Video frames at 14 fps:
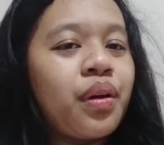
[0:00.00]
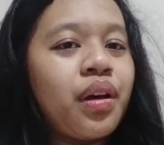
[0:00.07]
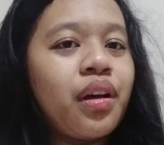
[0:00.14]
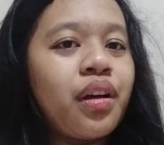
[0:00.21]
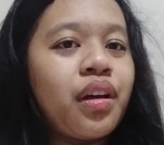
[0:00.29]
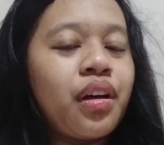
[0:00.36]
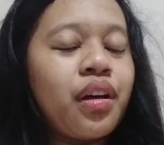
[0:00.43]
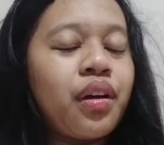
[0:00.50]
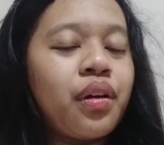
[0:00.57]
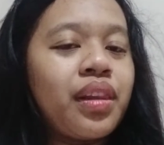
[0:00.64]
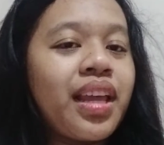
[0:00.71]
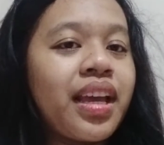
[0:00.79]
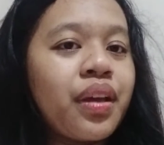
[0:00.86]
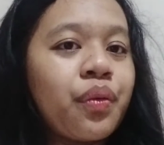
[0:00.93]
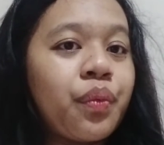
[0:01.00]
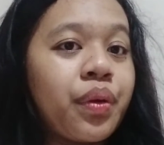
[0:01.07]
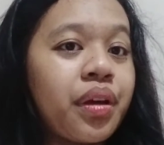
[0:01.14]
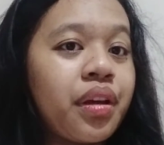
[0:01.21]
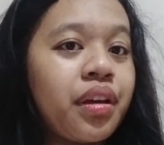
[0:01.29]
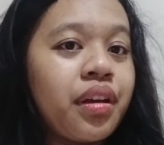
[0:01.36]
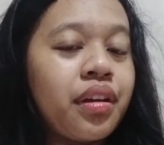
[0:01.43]
like
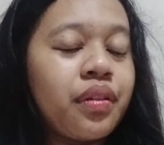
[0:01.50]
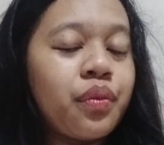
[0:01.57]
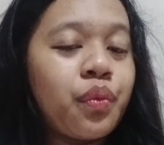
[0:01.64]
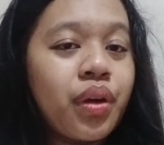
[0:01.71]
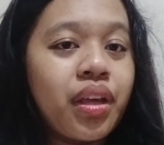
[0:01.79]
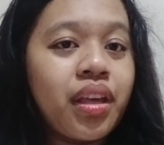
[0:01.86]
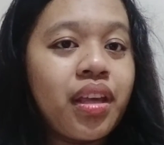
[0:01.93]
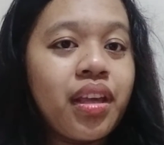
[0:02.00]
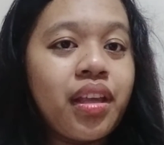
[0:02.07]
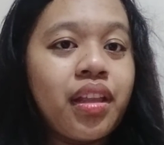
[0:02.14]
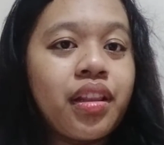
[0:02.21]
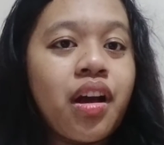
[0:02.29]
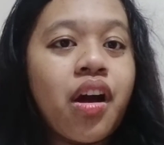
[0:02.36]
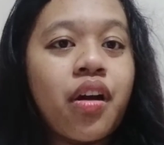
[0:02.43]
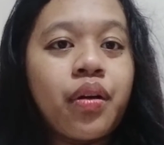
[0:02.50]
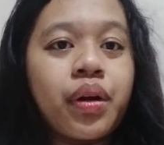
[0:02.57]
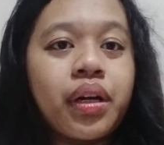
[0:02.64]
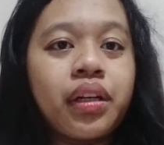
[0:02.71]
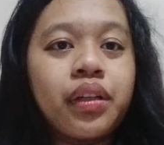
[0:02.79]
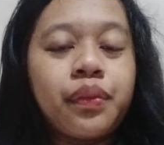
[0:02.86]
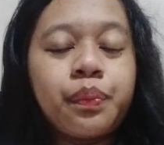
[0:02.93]
when
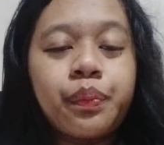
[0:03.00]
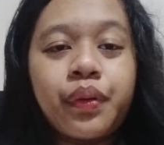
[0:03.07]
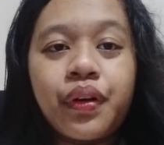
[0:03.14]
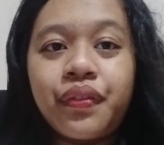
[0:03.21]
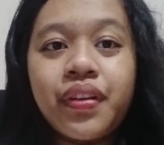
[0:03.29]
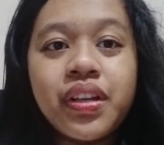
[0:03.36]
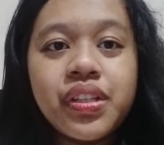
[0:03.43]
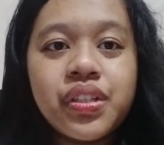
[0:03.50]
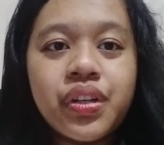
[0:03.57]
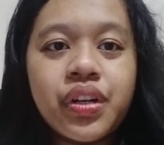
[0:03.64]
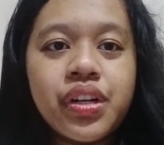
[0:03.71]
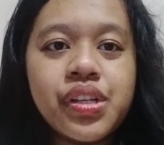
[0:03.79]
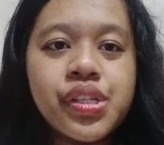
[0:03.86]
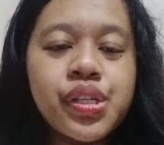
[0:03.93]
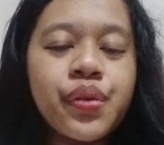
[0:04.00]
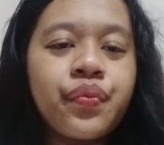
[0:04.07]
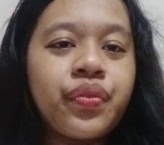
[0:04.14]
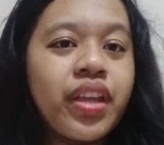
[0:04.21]
our professors